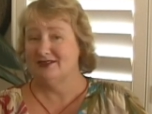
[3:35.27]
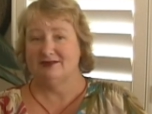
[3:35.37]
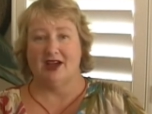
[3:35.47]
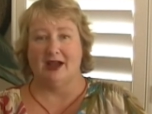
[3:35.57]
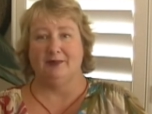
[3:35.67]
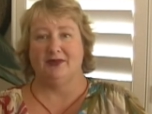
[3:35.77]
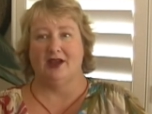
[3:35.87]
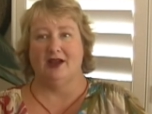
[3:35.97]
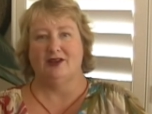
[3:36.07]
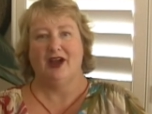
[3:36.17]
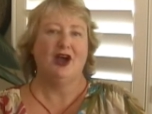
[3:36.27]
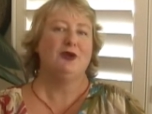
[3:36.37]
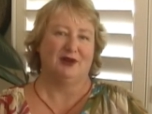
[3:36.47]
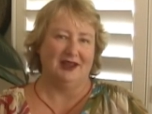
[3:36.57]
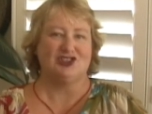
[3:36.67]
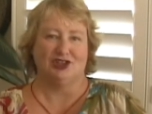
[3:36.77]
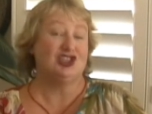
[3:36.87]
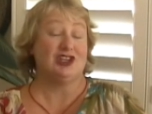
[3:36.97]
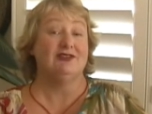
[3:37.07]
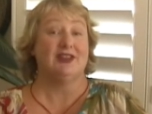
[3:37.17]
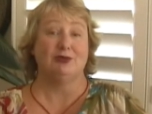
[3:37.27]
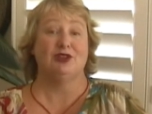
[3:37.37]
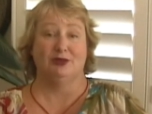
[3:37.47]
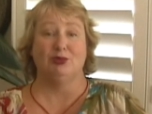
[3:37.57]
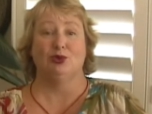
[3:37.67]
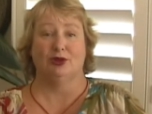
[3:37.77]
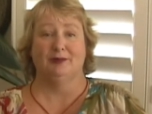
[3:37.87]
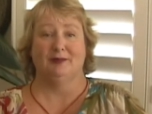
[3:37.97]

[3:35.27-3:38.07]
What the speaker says: And I hope I actually achieved that with the book.